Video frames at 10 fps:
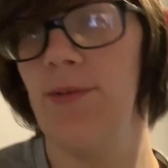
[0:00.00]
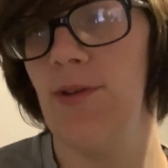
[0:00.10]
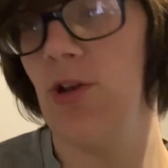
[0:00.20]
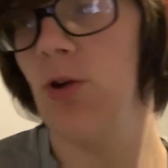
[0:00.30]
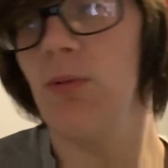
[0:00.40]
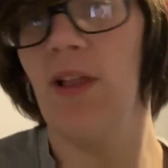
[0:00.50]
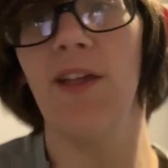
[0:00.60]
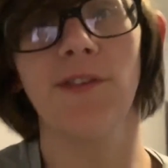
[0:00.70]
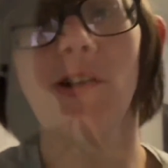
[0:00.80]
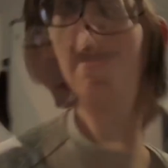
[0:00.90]
you know, let
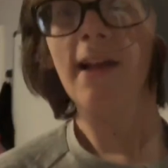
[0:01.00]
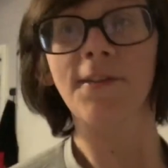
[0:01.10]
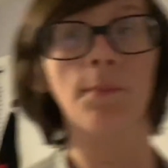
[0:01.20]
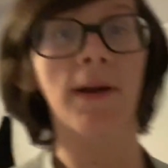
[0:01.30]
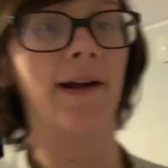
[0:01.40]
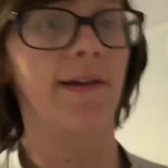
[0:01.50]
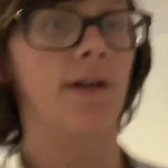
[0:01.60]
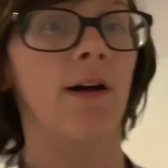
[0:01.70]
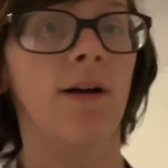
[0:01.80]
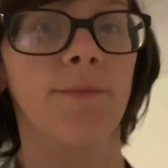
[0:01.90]
us know. Hey guys, I'm back.
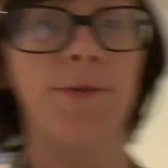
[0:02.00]
Um,